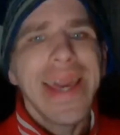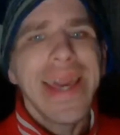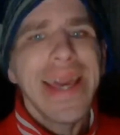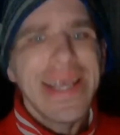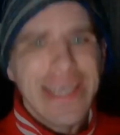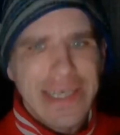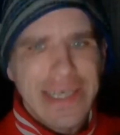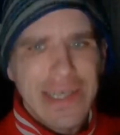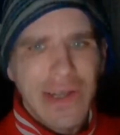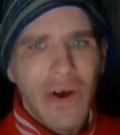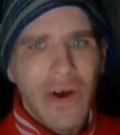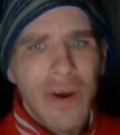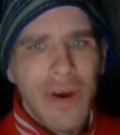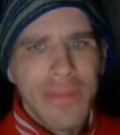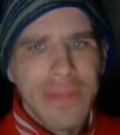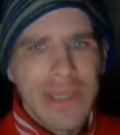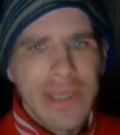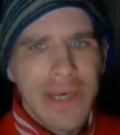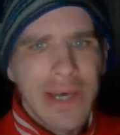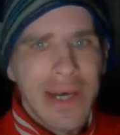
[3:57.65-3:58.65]
It's
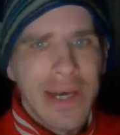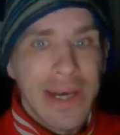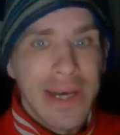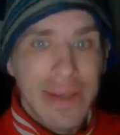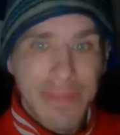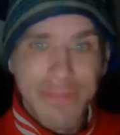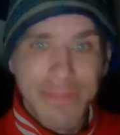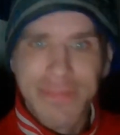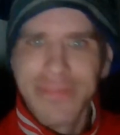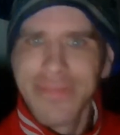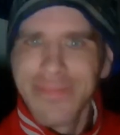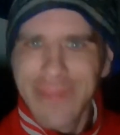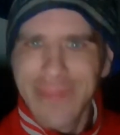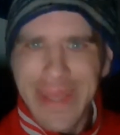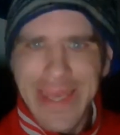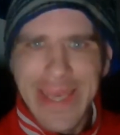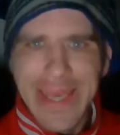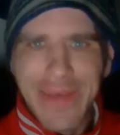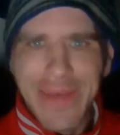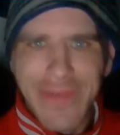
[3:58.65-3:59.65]
time to
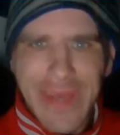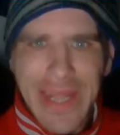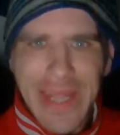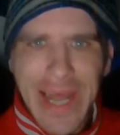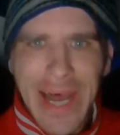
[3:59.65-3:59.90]
give it